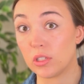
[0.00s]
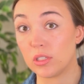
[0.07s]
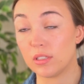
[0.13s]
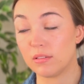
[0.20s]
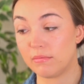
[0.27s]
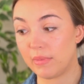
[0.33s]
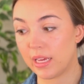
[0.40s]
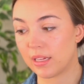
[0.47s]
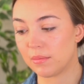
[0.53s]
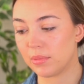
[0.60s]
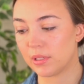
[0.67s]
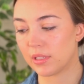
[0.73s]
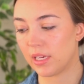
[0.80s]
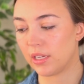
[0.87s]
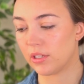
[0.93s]
makeup
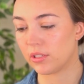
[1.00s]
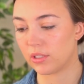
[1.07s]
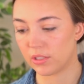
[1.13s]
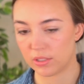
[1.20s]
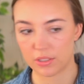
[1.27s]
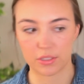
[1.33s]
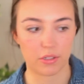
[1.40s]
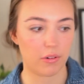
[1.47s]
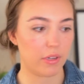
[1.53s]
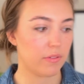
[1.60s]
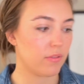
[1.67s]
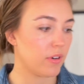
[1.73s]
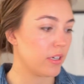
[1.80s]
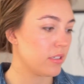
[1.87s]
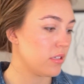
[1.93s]
look that you're going
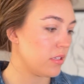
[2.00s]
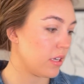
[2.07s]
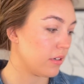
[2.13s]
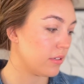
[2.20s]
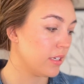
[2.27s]
for. So